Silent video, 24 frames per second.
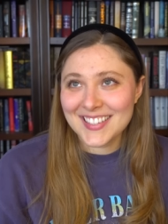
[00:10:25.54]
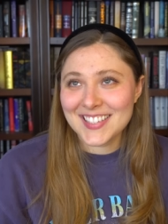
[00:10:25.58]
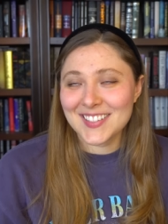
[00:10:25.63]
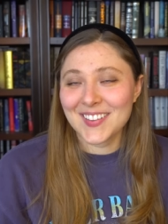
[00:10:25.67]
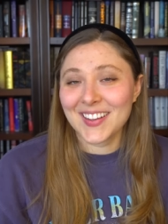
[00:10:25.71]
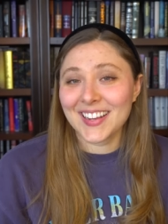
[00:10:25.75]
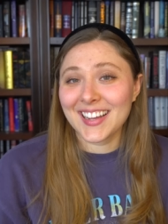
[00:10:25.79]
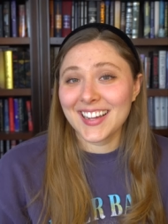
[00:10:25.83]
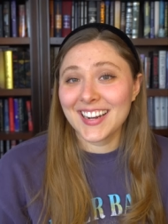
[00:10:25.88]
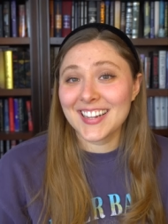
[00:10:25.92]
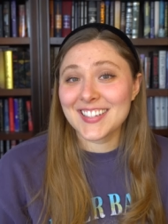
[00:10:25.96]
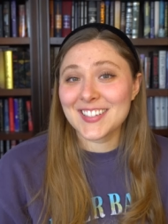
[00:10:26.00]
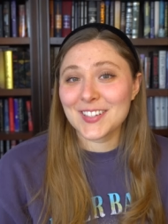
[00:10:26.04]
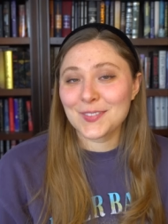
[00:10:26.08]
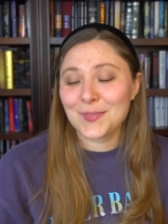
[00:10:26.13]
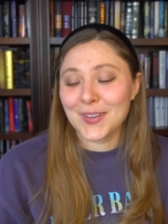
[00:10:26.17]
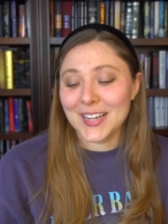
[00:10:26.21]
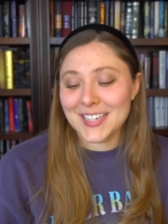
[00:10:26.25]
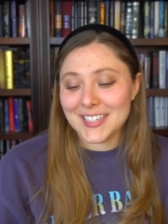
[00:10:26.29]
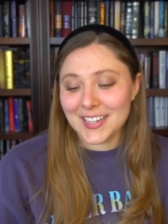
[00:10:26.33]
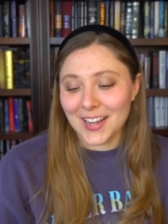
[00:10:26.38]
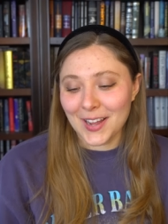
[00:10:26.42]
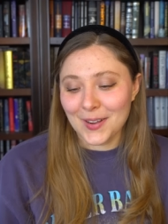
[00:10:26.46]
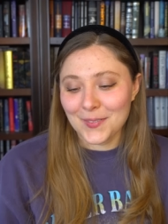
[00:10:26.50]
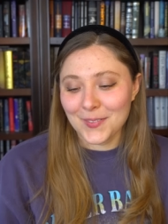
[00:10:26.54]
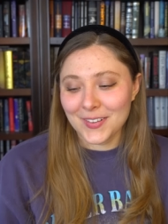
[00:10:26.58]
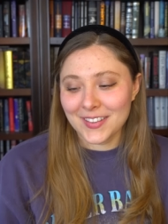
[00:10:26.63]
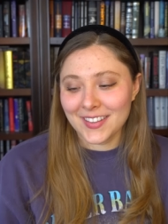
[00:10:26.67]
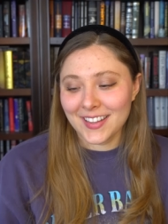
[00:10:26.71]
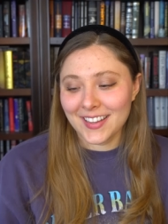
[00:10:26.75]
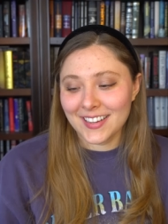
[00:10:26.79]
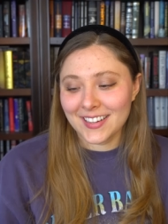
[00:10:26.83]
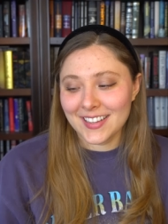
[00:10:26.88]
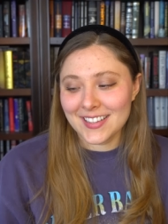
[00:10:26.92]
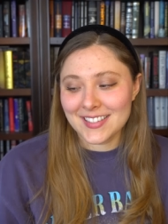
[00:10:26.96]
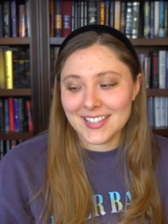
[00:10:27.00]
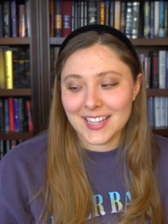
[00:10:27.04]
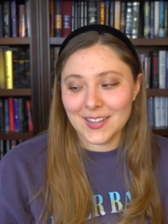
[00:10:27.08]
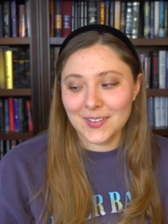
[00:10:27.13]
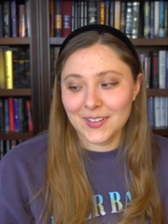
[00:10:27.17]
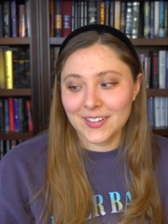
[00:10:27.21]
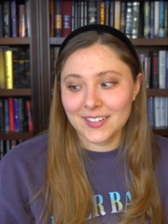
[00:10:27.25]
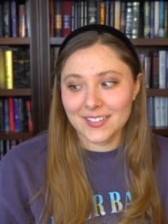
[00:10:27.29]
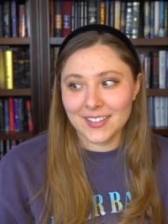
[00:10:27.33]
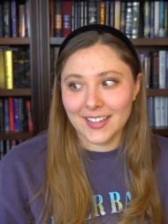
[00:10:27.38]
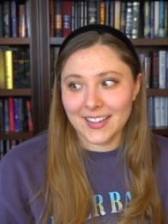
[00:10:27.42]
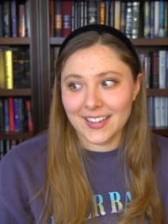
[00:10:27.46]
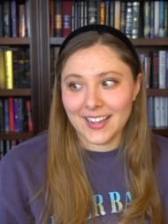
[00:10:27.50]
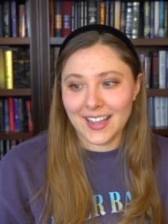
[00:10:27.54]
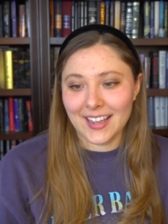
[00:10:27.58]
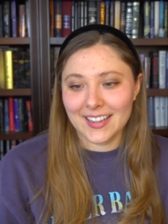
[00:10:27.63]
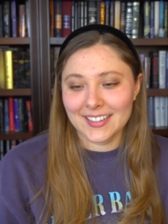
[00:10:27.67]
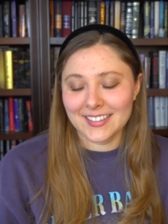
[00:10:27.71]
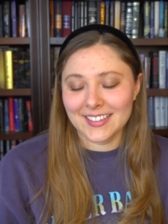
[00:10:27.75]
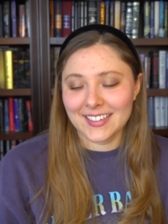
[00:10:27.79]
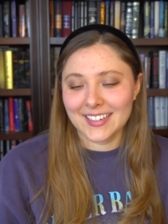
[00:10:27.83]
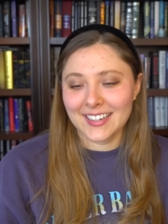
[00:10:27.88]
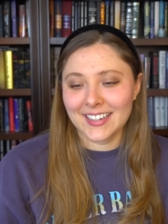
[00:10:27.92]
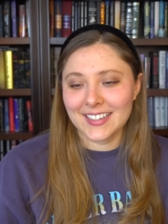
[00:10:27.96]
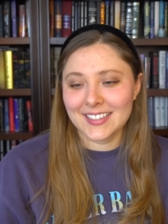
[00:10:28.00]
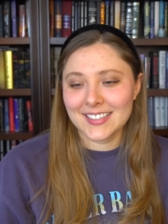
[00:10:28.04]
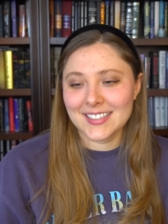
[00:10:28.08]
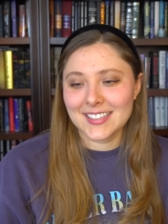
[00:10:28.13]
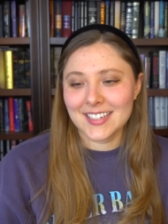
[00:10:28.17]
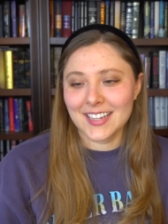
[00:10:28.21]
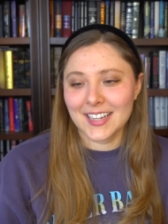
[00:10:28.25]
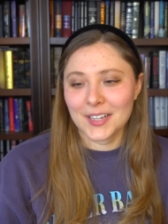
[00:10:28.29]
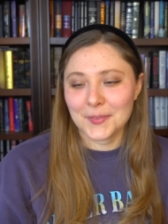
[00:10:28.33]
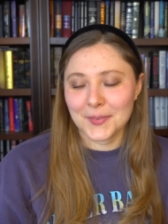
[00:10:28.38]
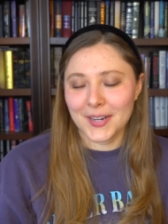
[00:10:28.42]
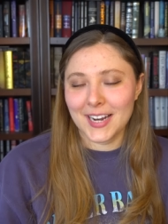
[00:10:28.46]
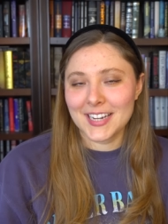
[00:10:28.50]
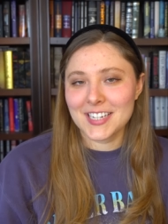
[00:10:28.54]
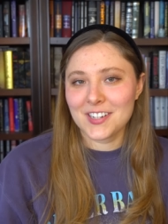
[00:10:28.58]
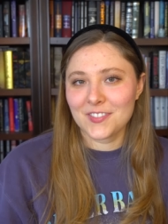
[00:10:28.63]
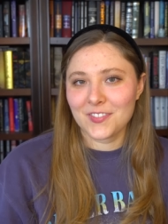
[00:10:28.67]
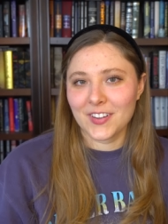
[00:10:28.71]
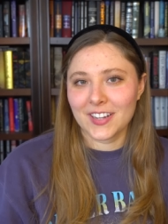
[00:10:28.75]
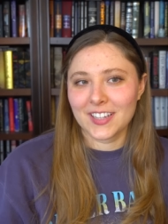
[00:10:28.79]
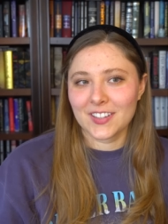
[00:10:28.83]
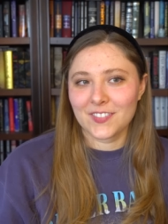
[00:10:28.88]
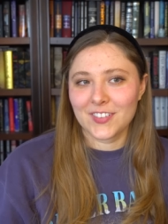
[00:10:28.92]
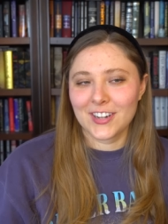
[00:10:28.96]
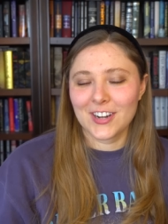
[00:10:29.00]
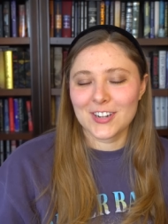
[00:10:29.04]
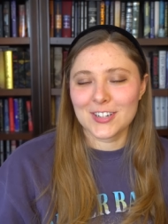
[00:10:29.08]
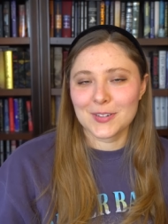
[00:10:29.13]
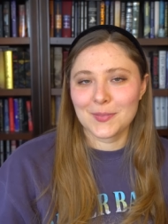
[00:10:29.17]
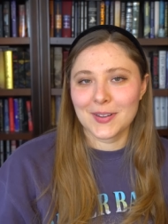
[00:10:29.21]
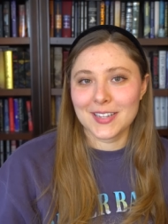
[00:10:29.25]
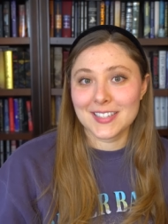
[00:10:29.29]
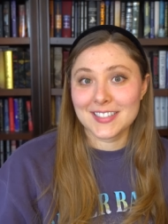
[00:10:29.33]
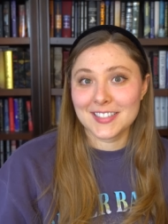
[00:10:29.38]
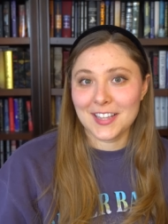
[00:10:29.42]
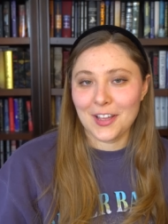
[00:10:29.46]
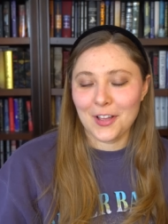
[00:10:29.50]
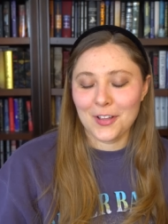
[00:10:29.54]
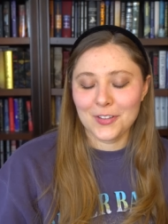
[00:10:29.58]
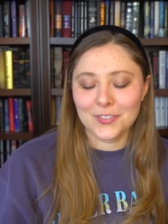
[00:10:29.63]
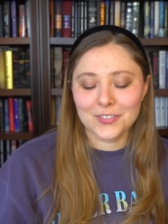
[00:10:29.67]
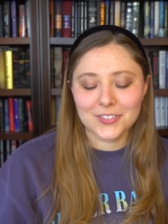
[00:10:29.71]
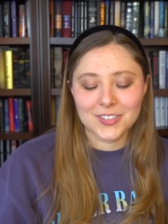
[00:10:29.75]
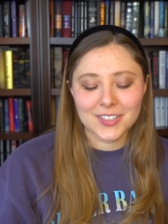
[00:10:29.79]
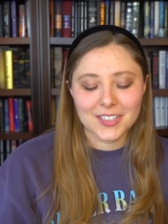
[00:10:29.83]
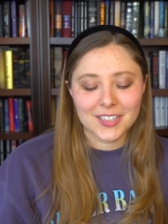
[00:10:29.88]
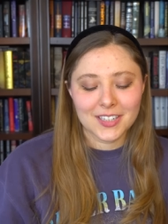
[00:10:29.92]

I kind of took my time with it because they were like hating it, and I did finally finish it myself.